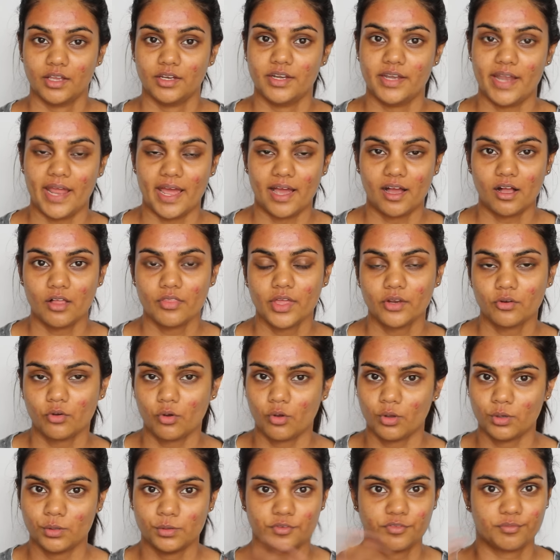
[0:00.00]
Now that
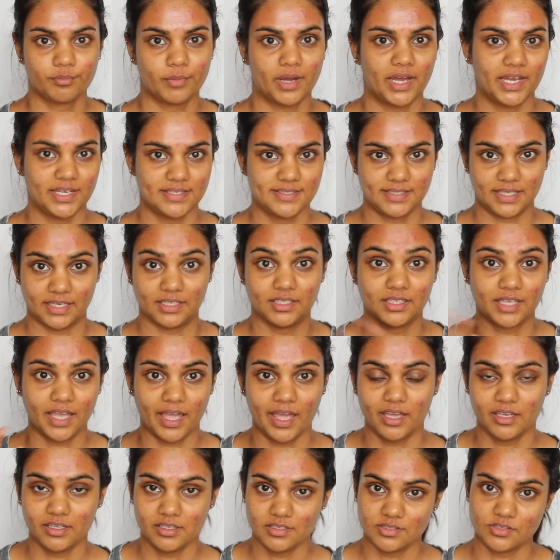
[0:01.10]
all of my
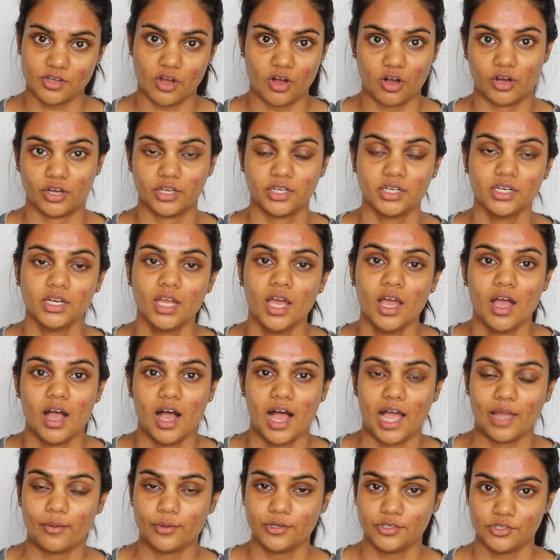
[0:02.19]
skincare is on,
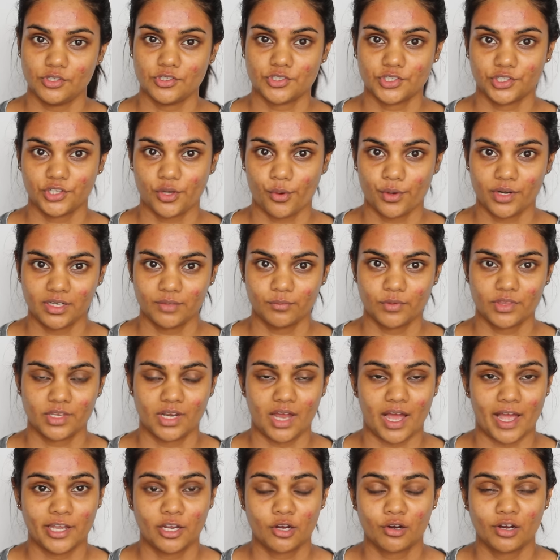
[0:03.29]
I would usually go in with an
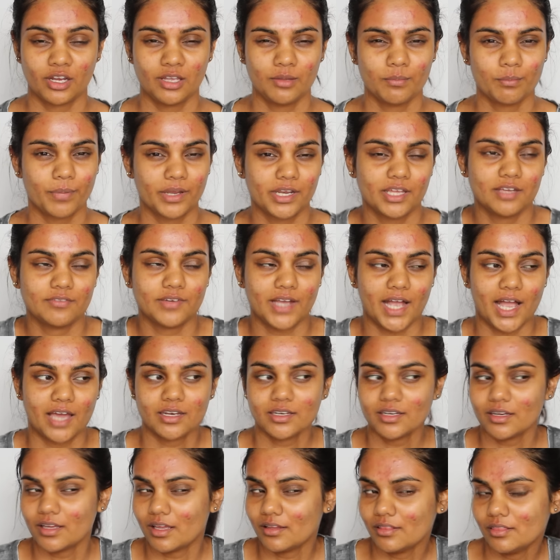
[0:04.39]
eye cream, but I've
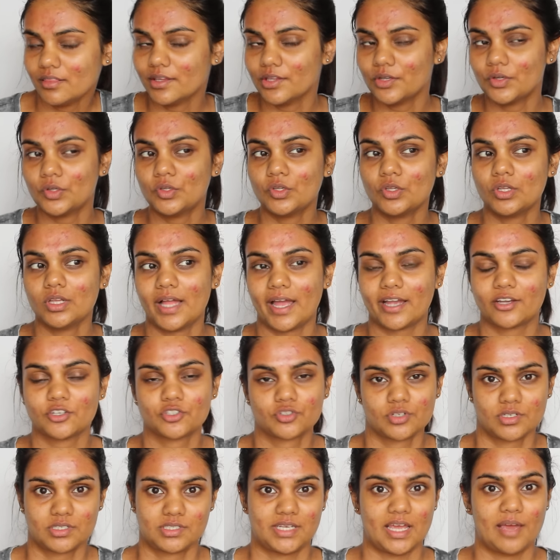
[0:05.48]
added a little
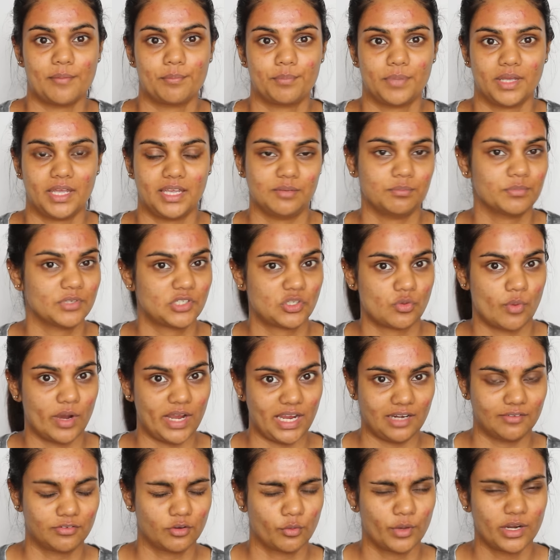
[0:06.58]
extra step in
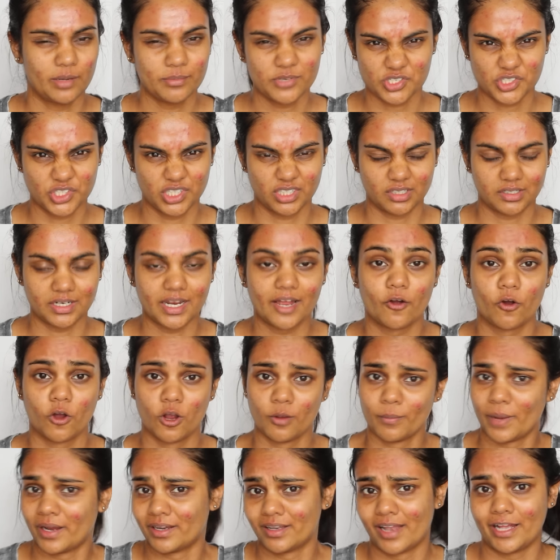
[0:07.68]
between for when I'm just chilling at
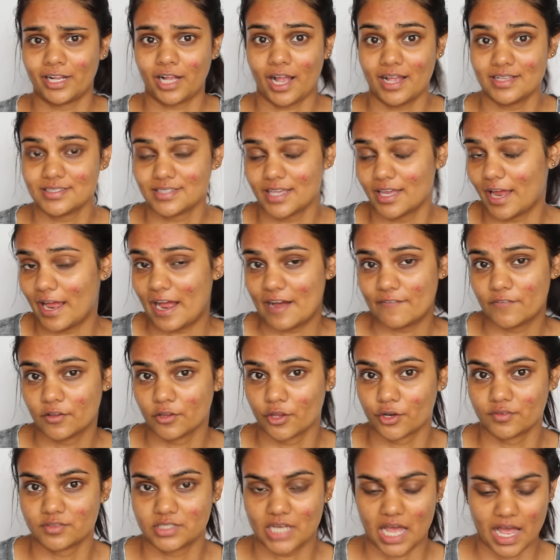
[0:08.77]
home and, like I said, I have a
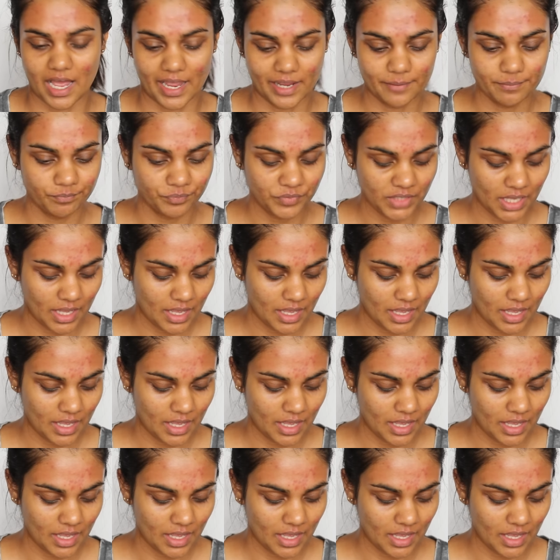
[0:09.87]
lot of time.